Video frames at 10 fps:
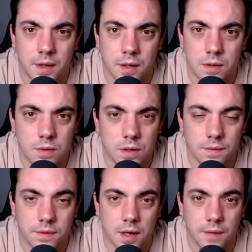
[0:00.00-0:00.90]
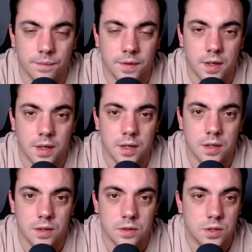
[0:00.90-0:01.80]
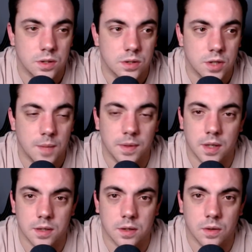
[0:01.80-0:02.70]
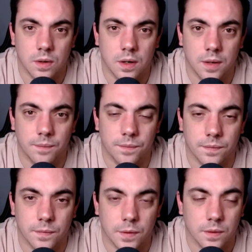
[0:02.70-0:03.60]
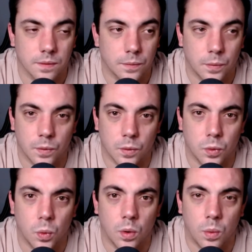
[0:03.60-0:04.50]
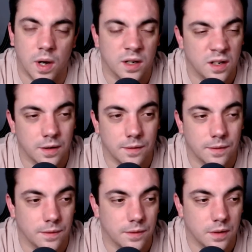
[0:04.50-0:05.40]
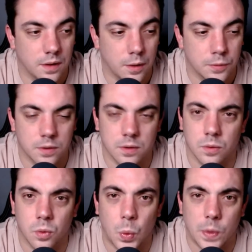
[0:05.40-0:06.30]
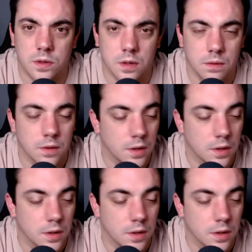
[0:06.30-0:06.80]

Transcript: You could have done Jimmy does uh, quarter one, Lance could do quarter two.